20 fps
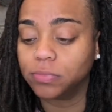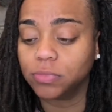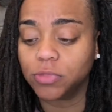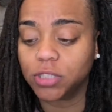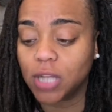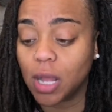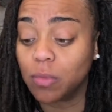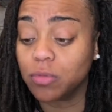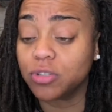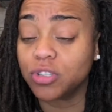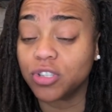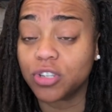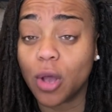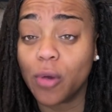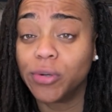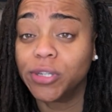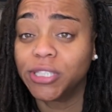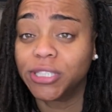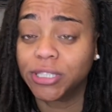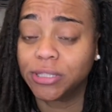That was so
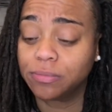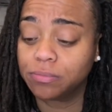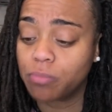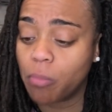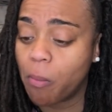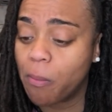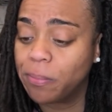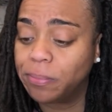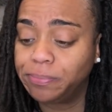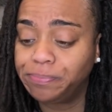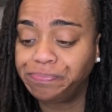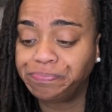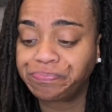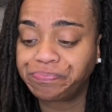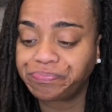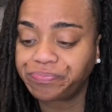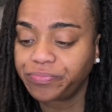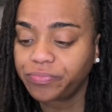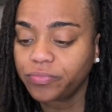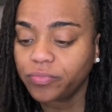good.
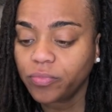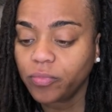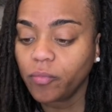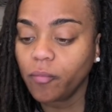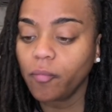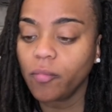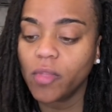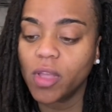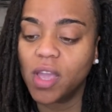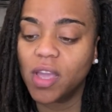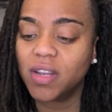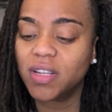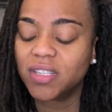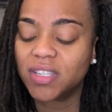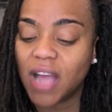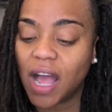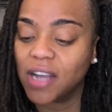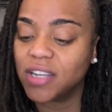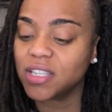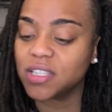And
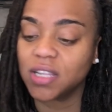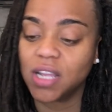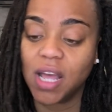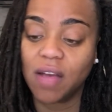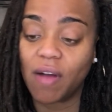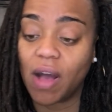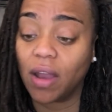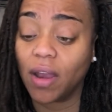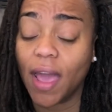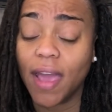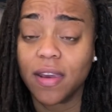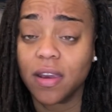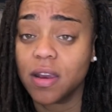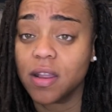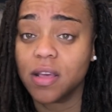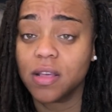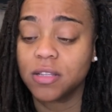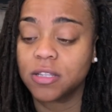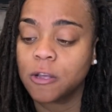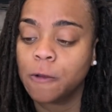I just love how light it
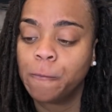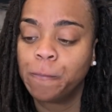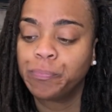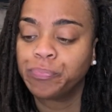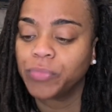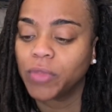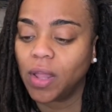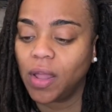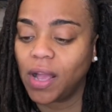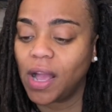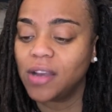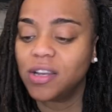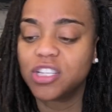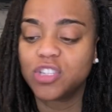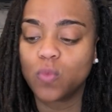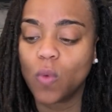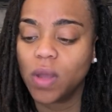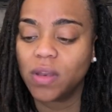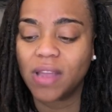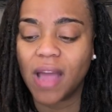is. Like I
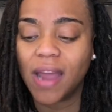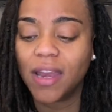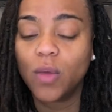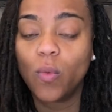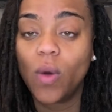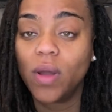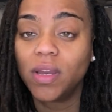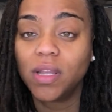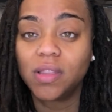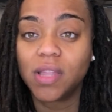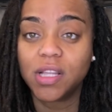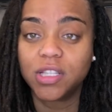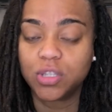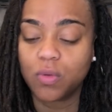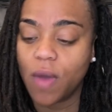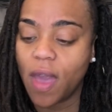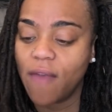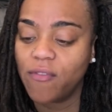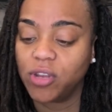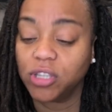didn't want anything too
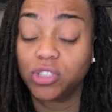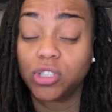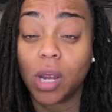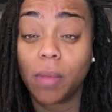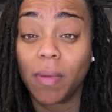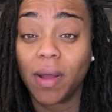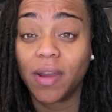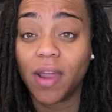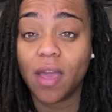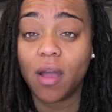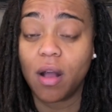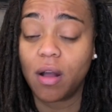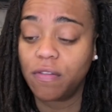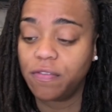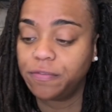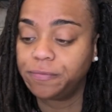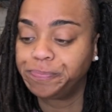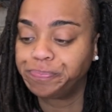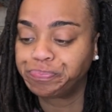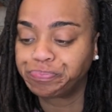heavy to start my day off.
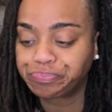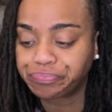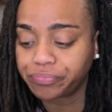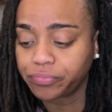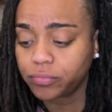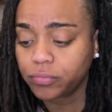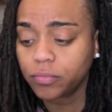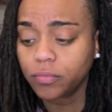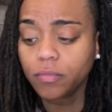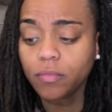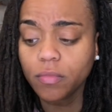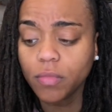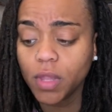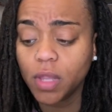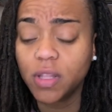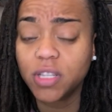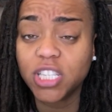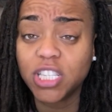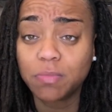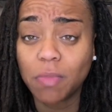
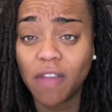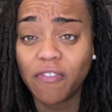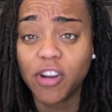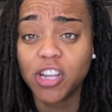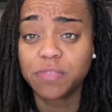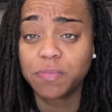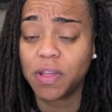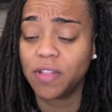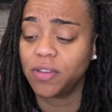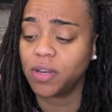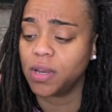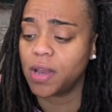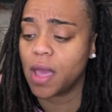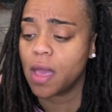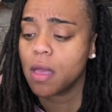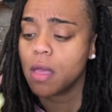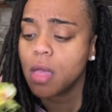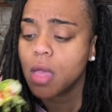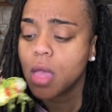This is my first meal of the day.